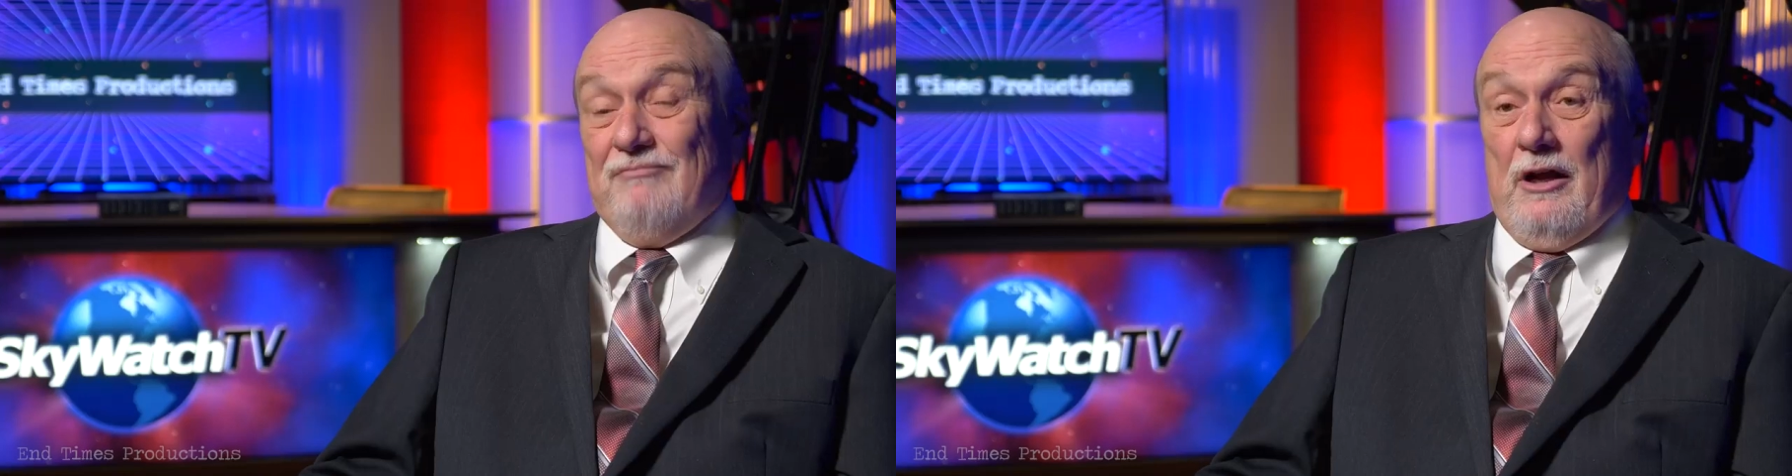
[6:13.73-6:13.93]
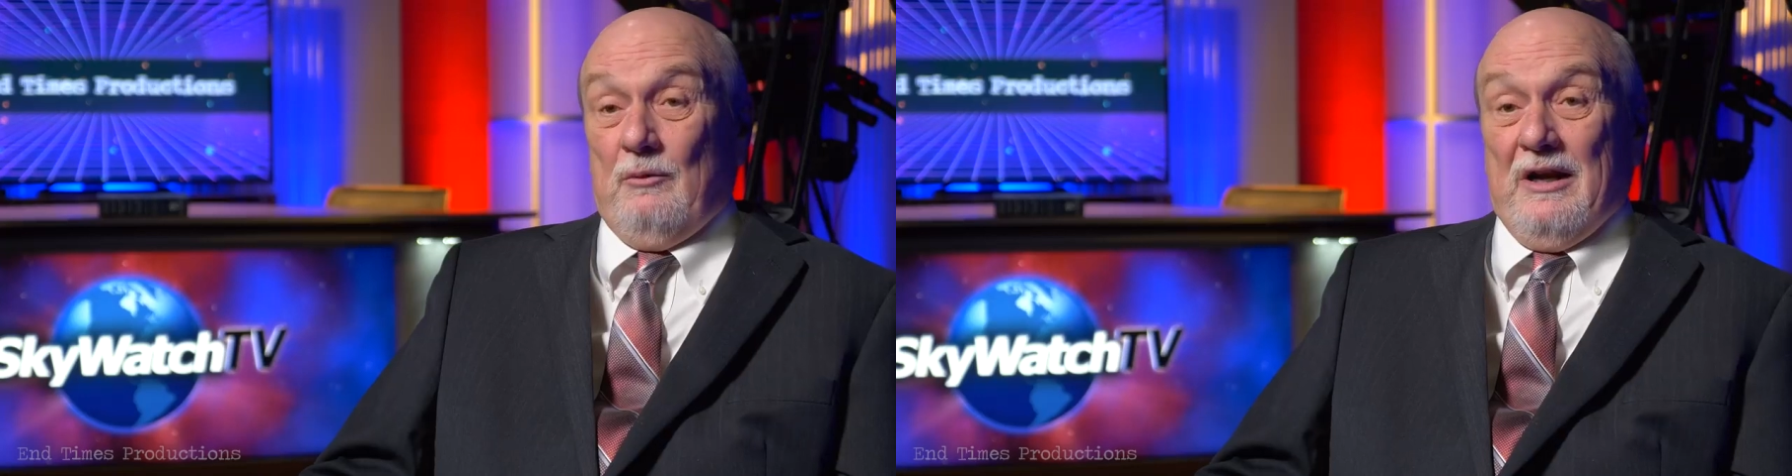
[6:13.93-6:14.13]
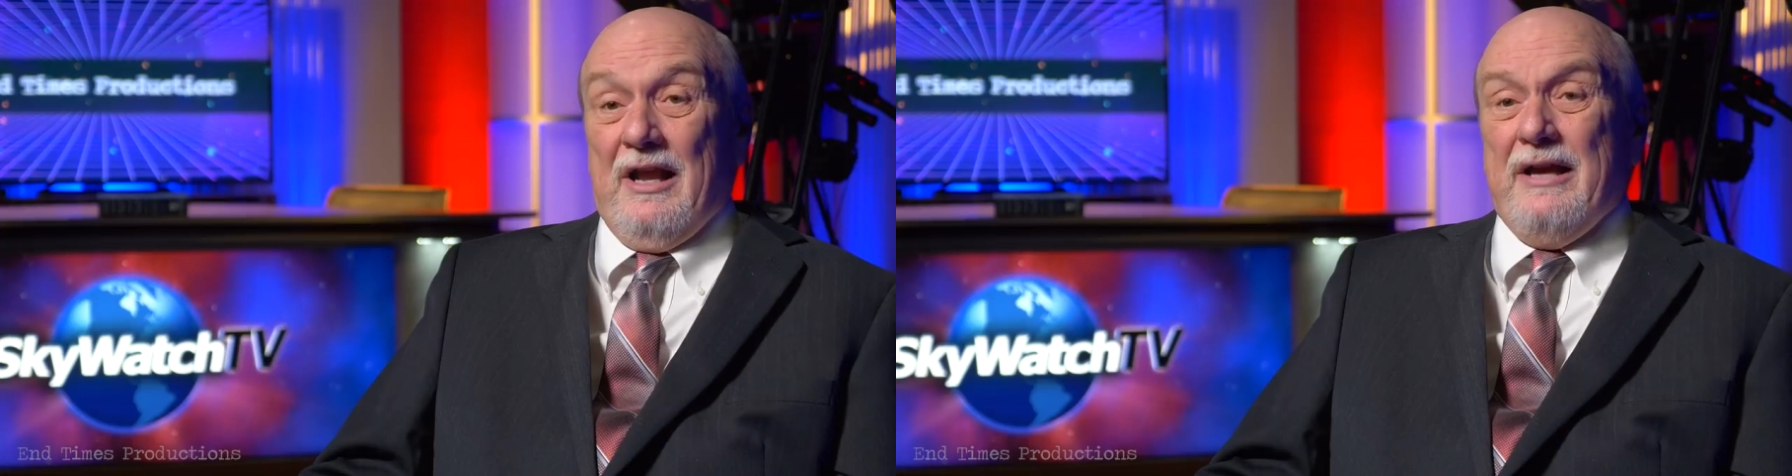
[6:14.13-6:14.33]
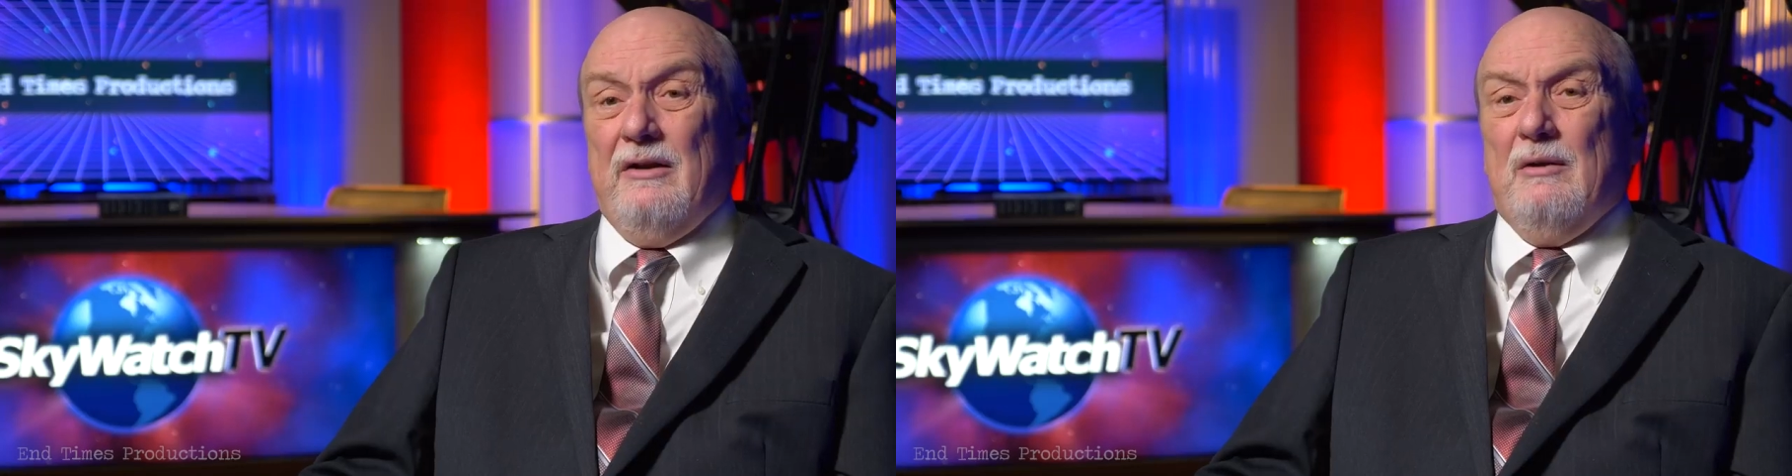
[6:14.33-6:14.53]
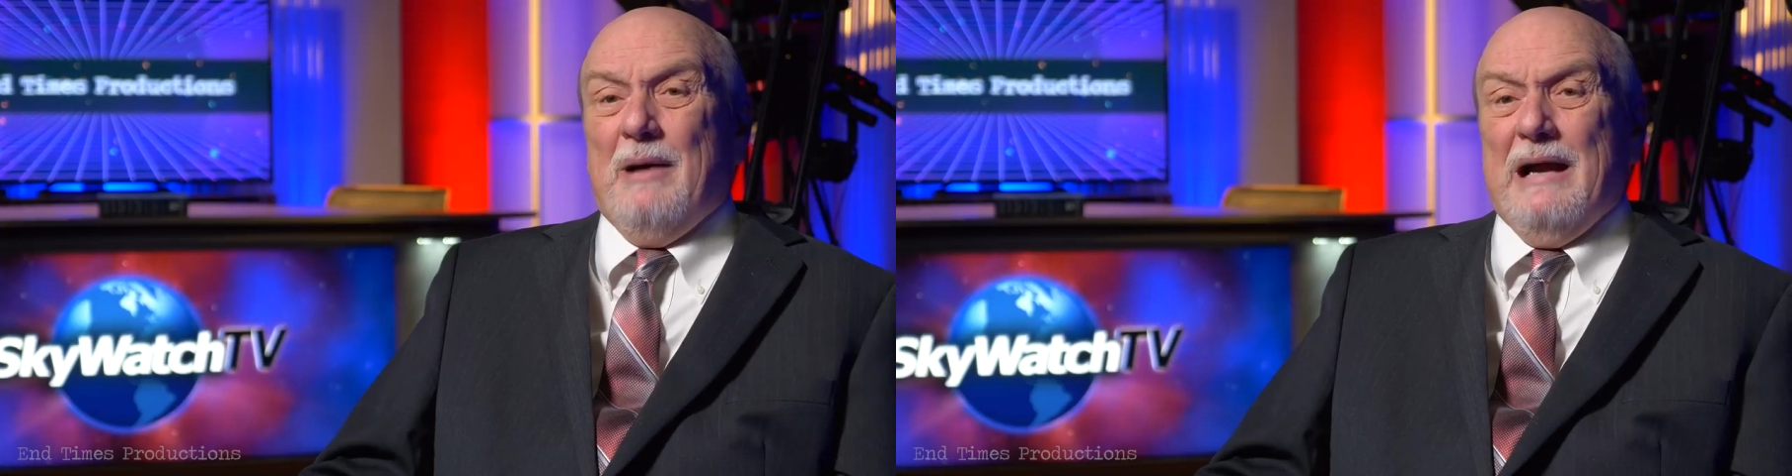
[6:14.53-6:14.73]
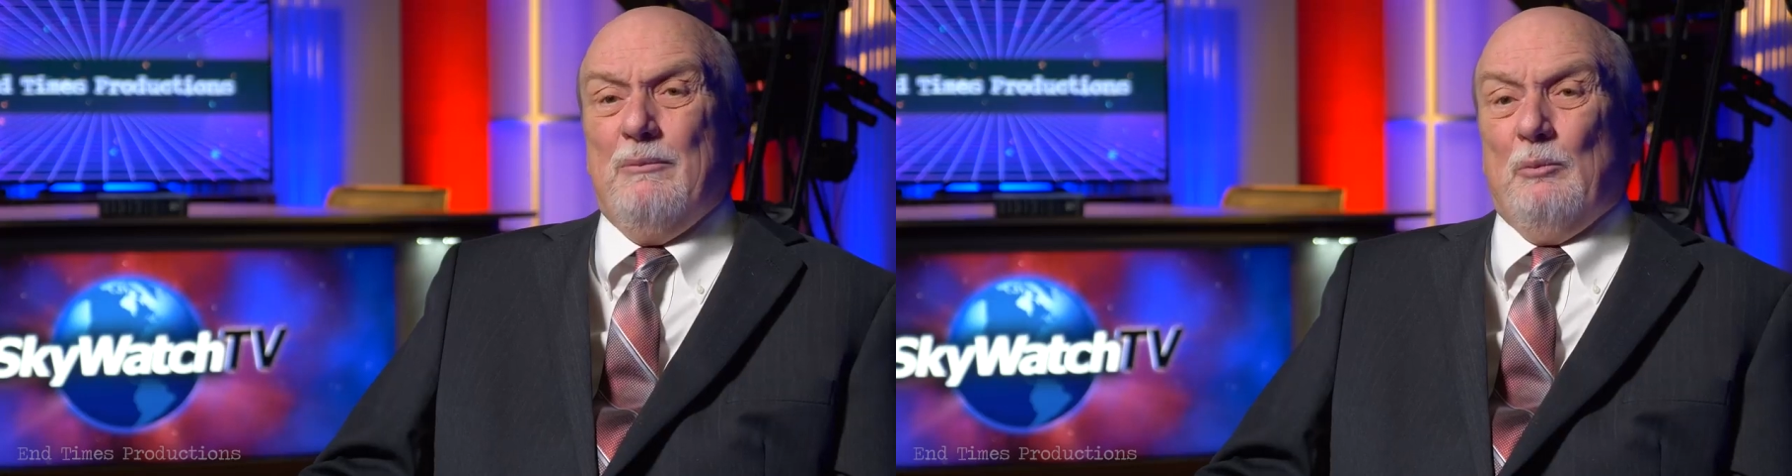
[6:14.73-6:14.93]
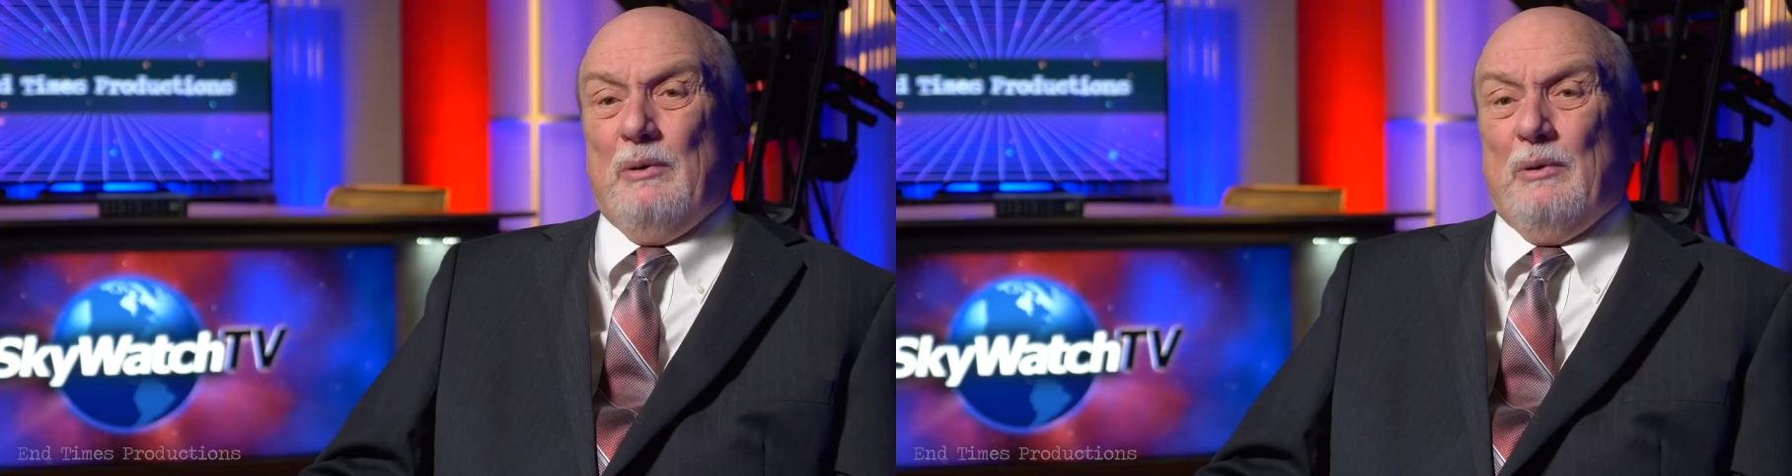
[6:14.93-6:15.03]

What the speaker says: unrelated to Bible